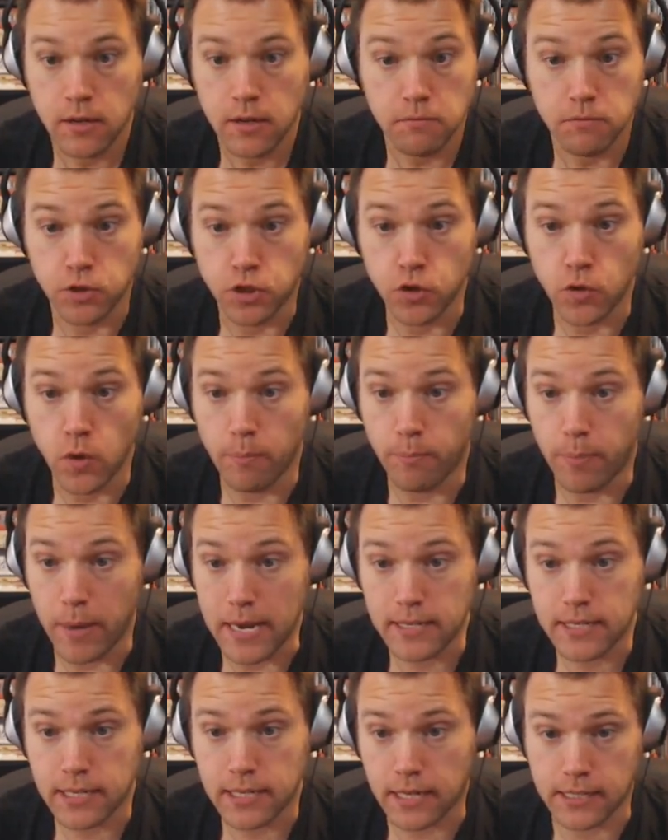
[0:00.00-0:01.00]
do a
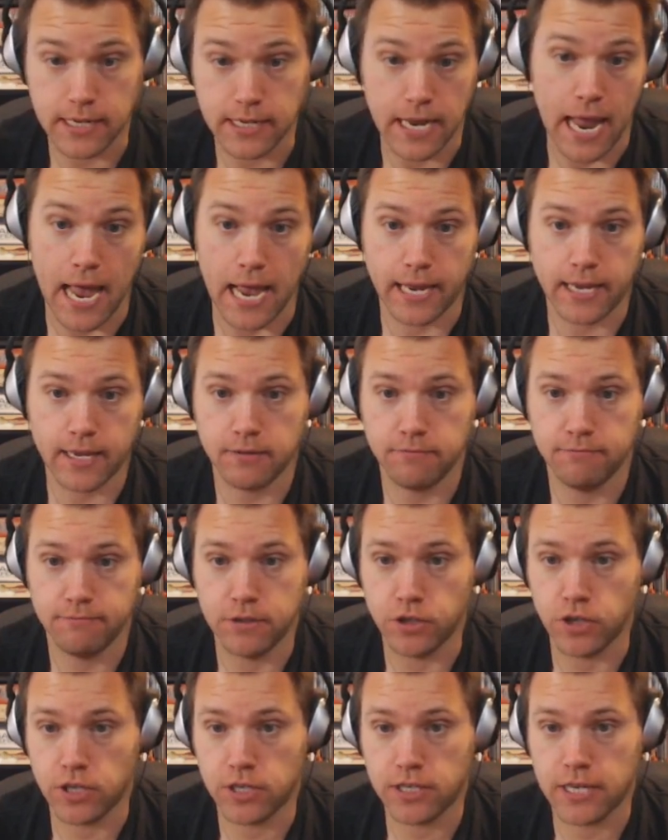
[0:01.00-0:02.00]
basic attack
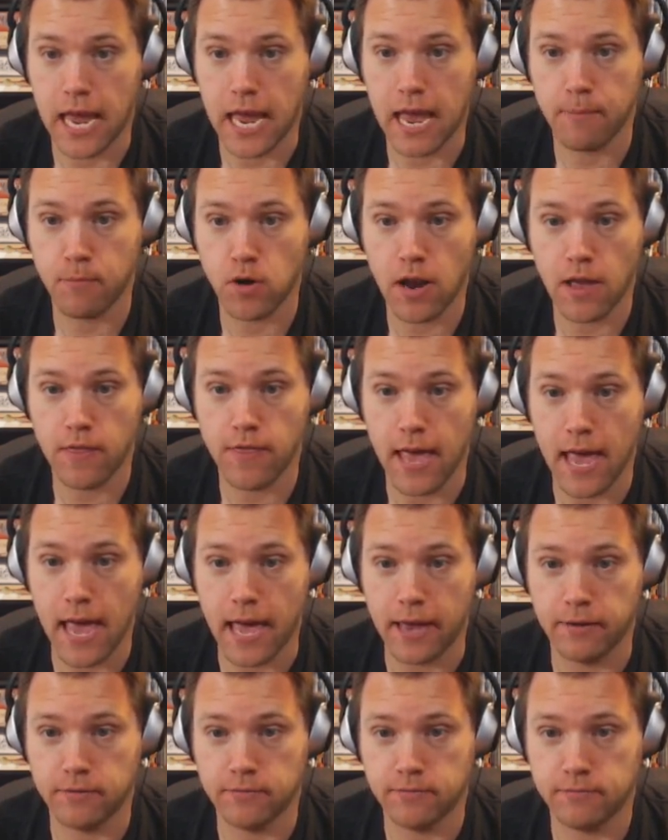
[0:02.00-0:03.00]
and just hammer on
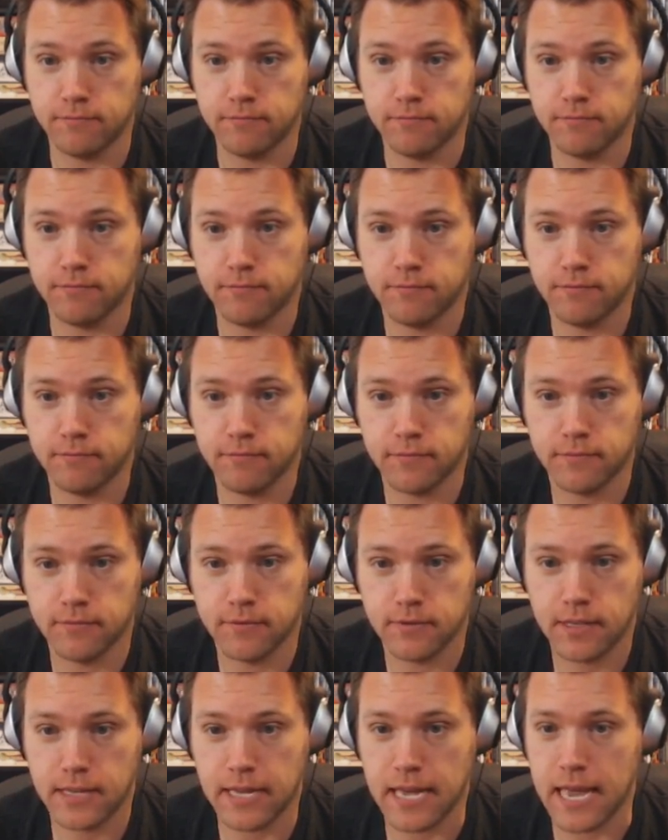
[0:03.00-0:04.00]
that.
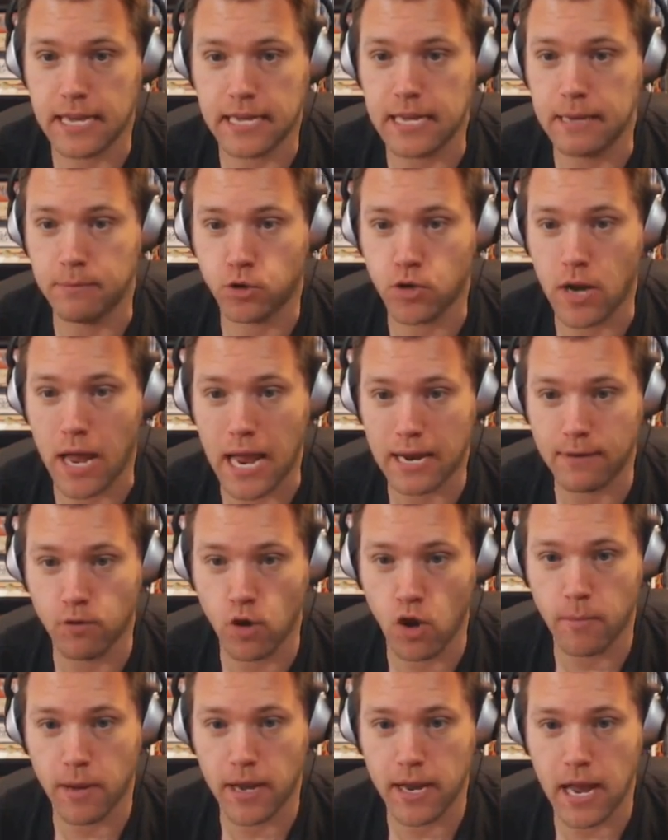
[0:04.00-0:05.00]
Can't keep track of
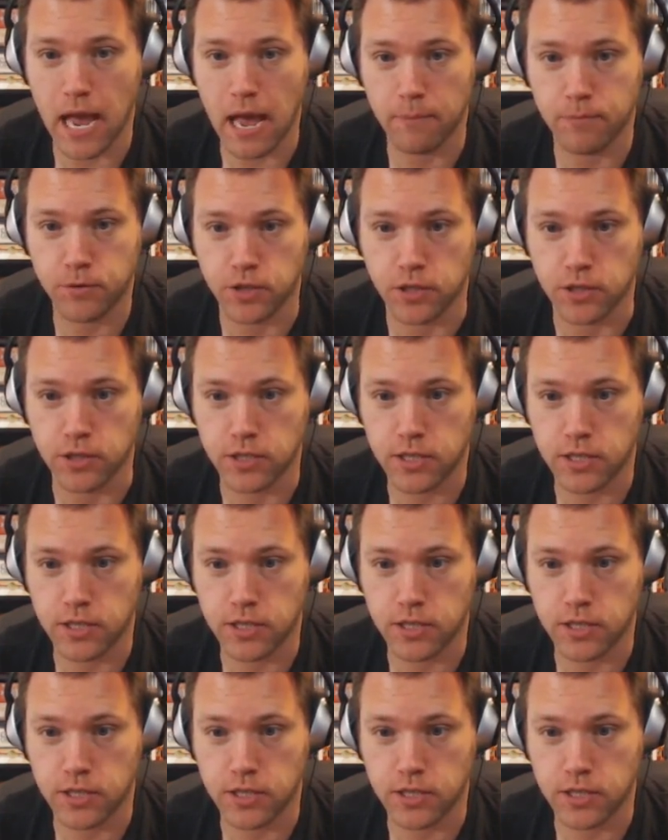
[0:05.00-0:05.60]
all my options.